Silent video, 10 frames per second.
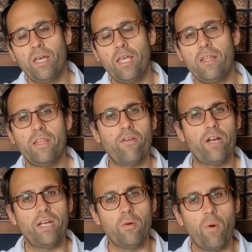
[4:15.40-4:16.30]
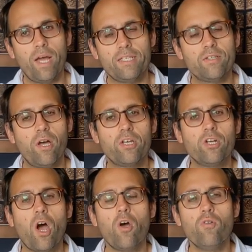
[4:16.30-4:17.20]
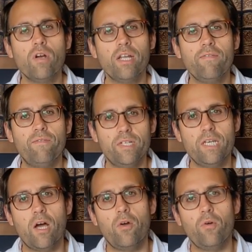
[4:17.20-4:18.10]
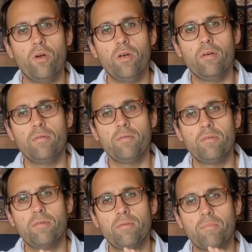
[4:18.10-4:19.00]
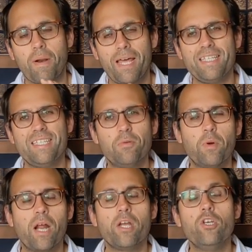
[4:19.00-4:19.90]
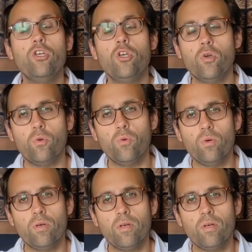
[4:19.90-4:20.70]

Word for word: in there in any way, so I could only video places when I knew